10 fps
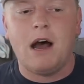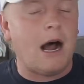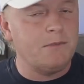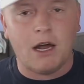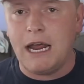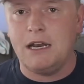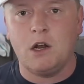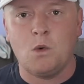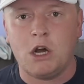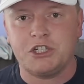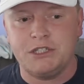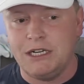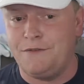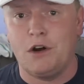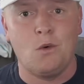I'm not hating on
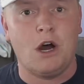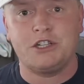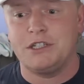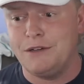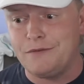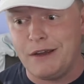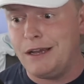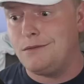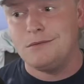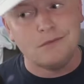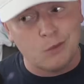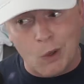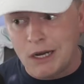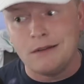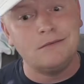Washington. If you're a Washington fan,
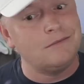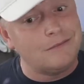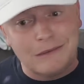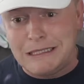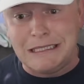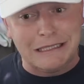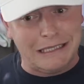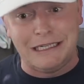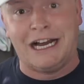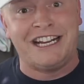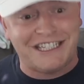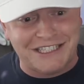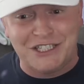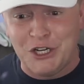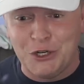one,
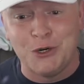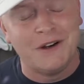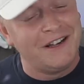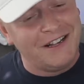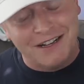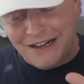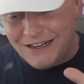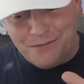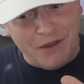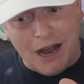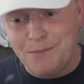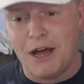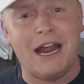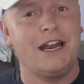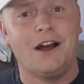yikes, two, I'm
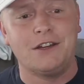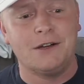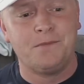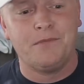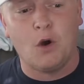not hating on you.